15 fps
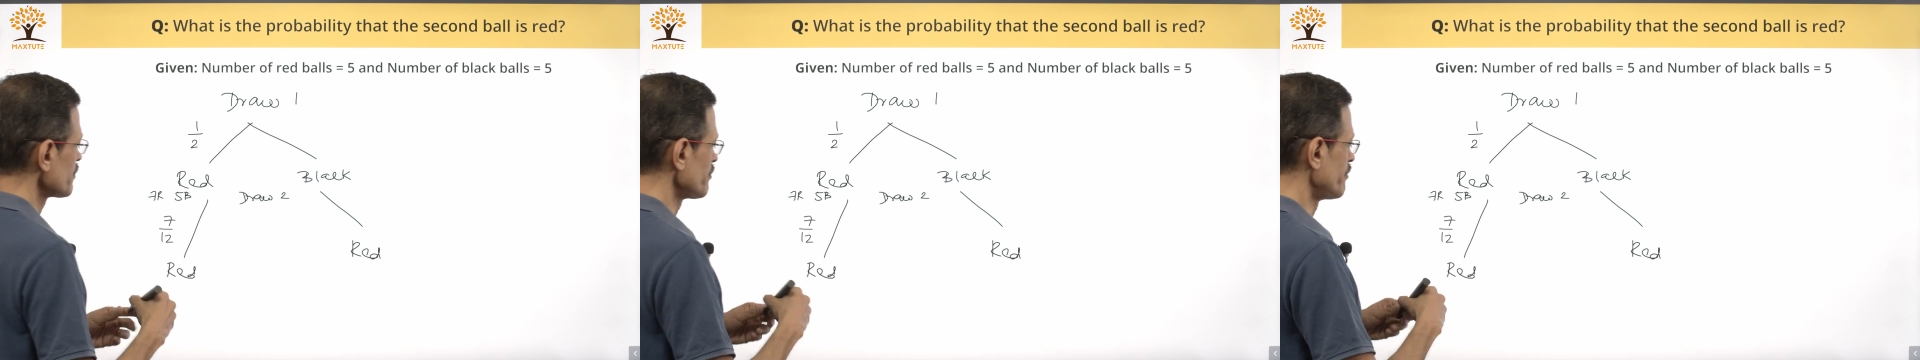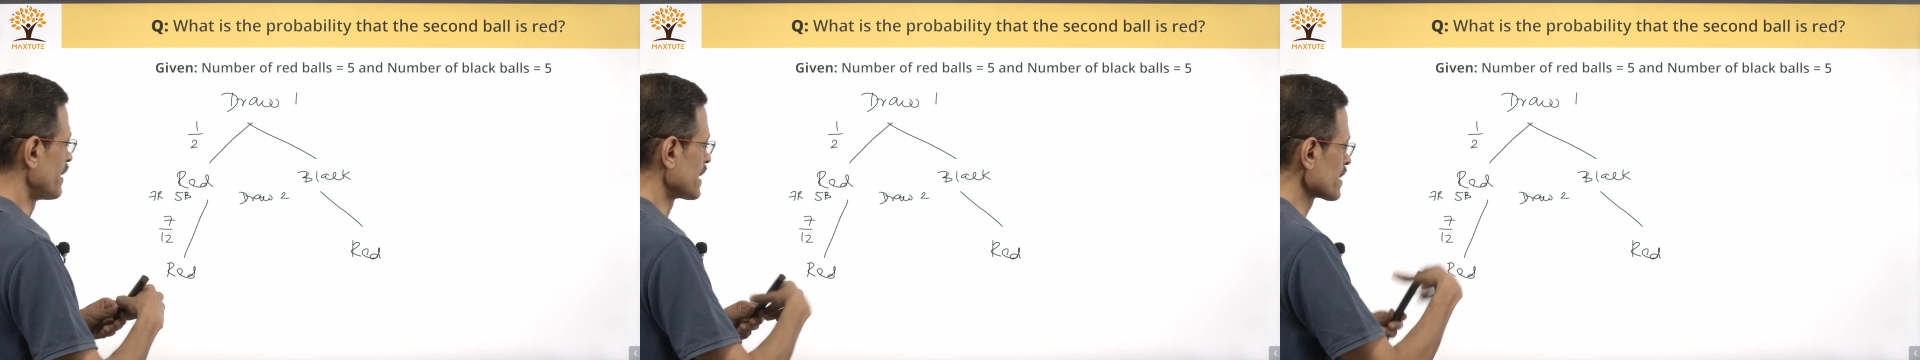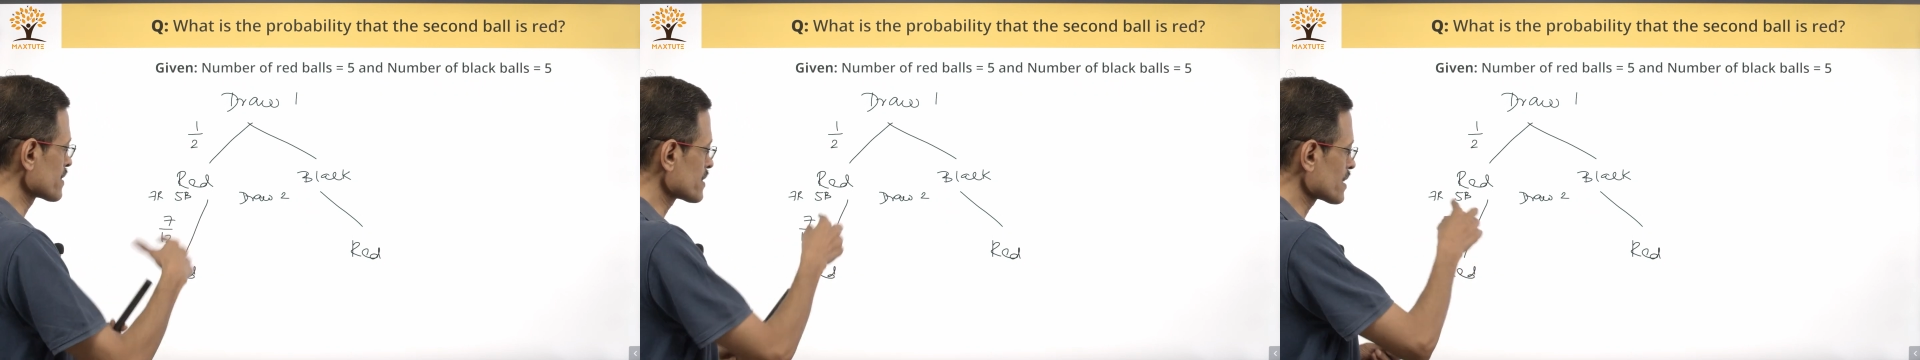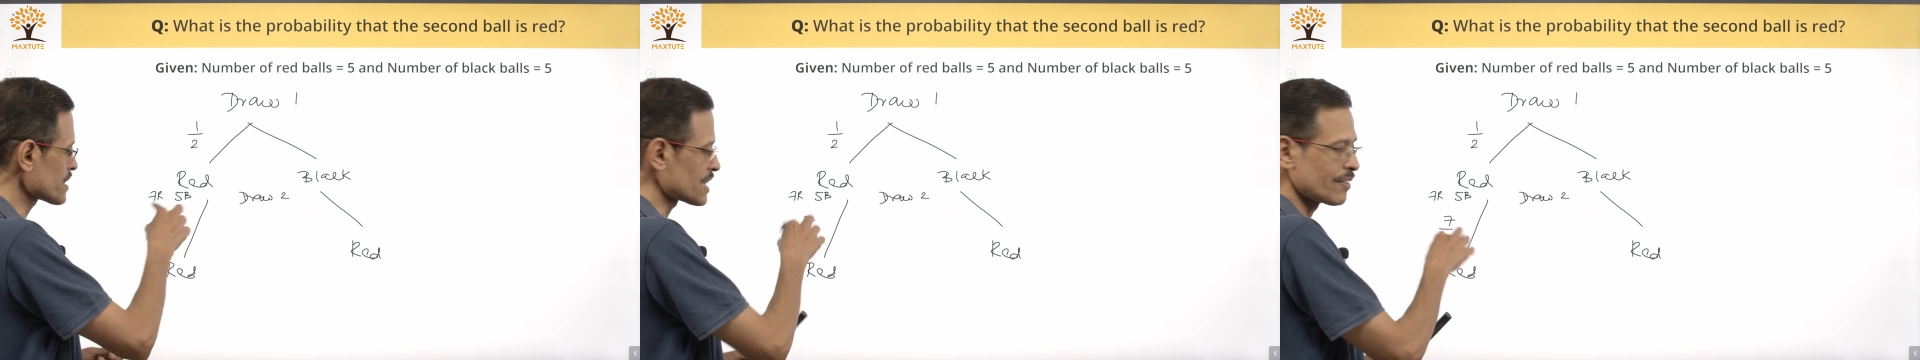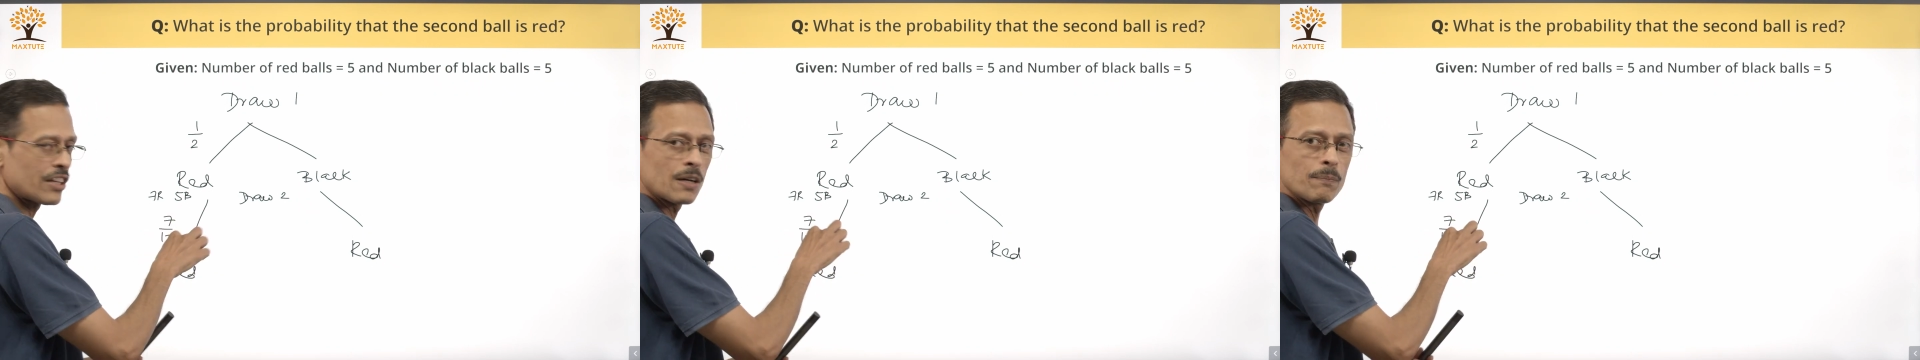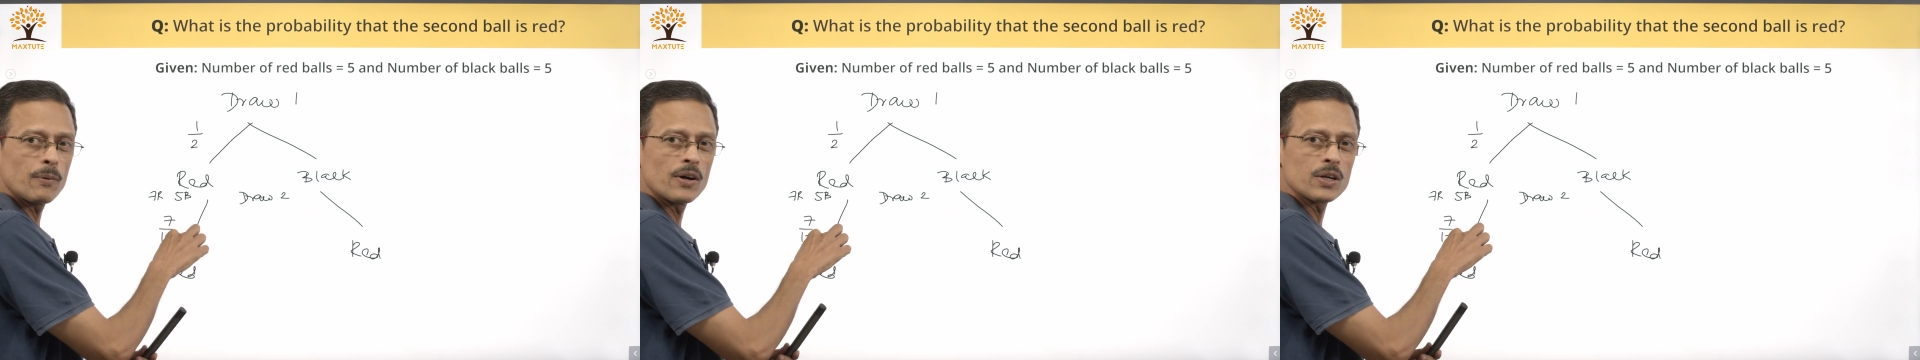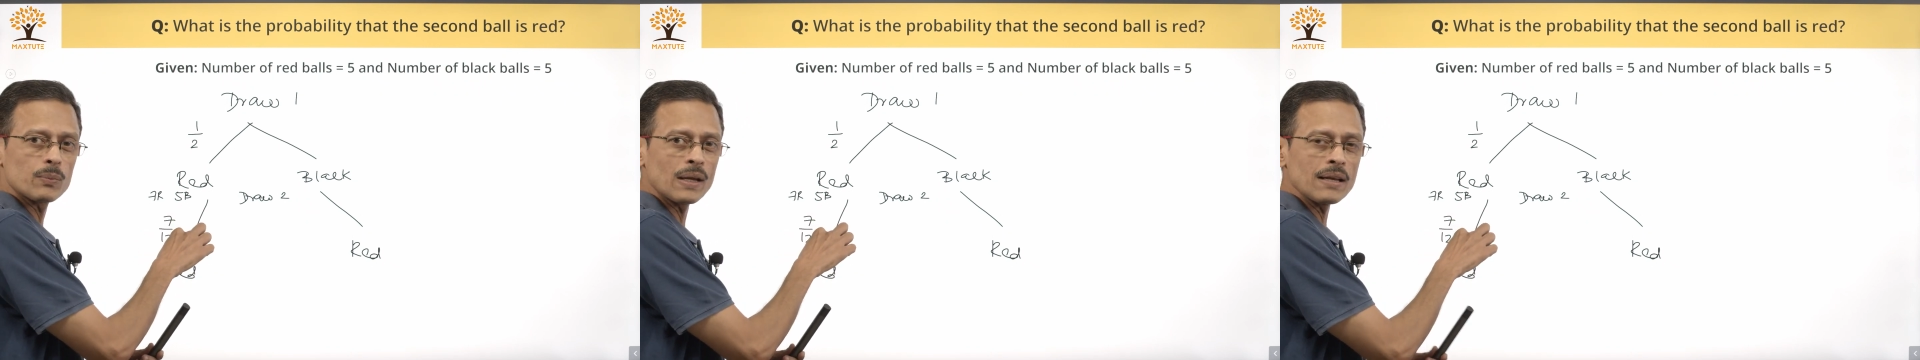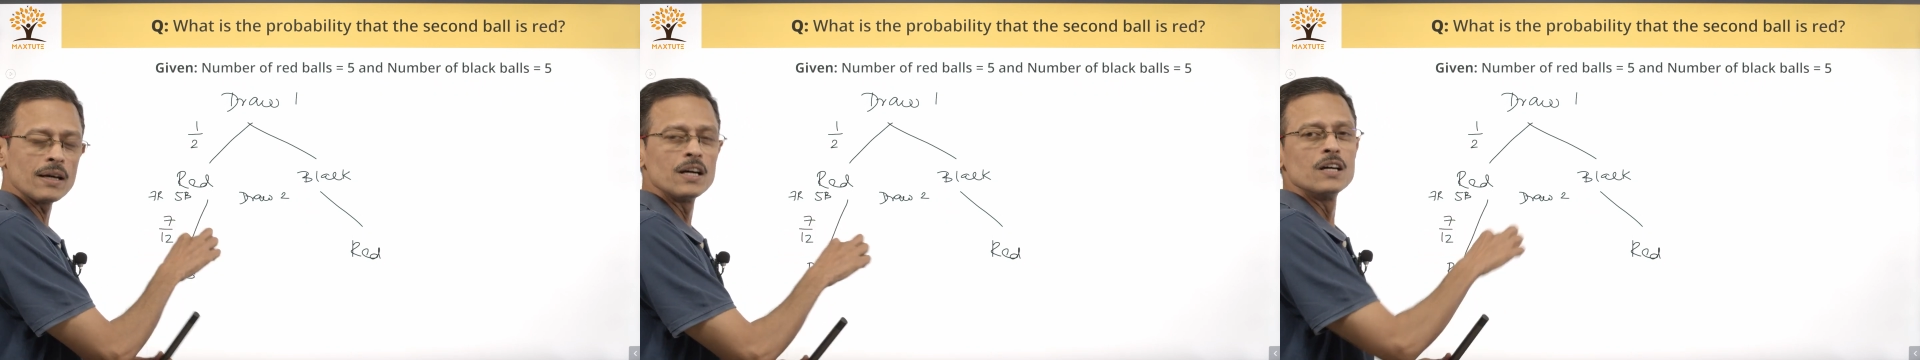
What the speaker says: When is this 7 upon 12?